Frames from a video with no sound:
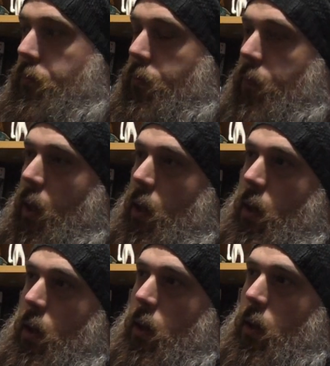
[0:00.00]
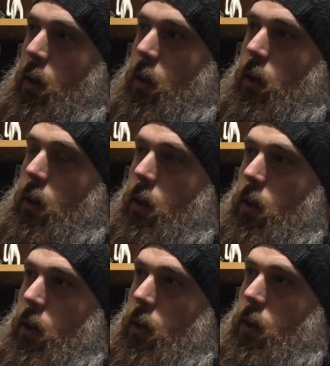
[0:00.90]

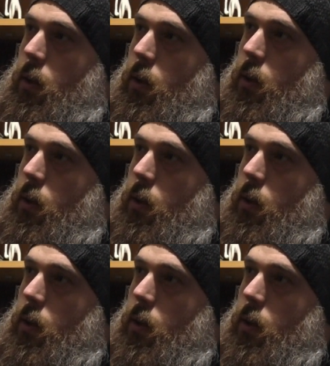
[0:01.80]
Nobody speaks.